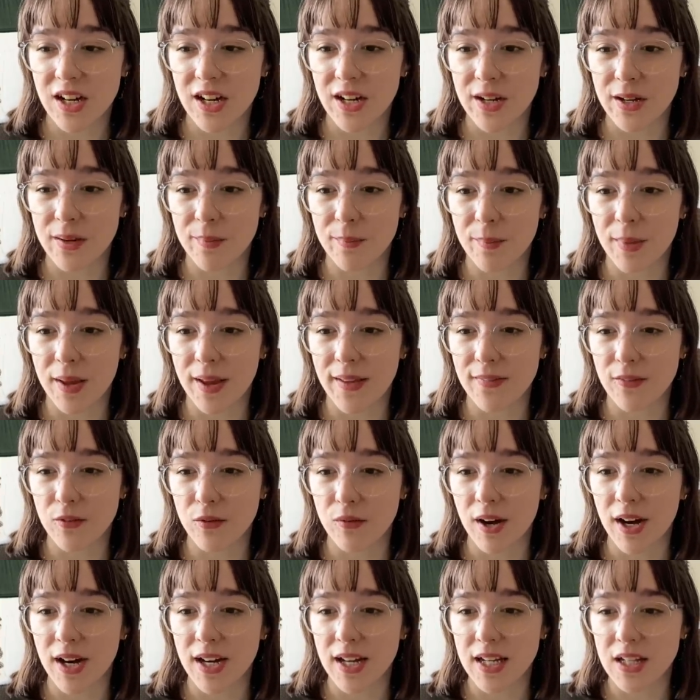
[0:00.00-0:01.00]
um, and the
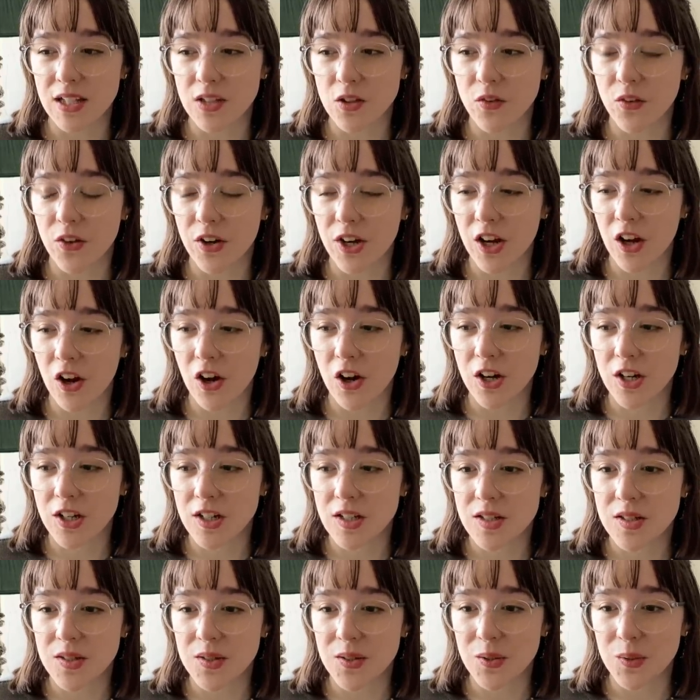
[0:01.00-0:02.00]
writing is very
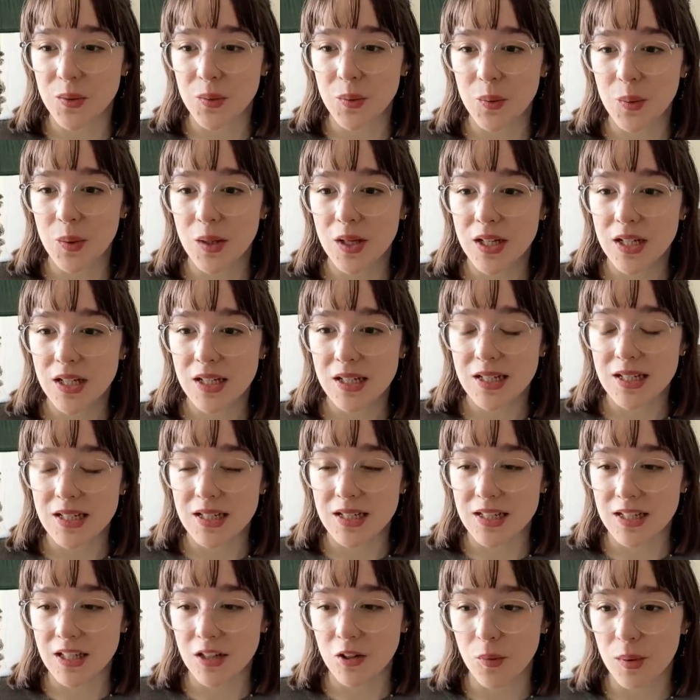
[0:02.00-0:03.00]
hard to
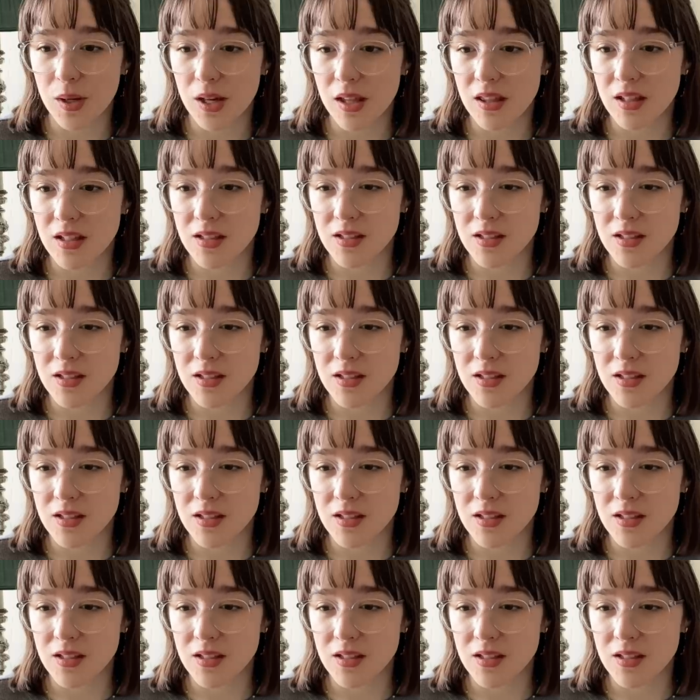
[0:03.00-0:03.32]
deal with.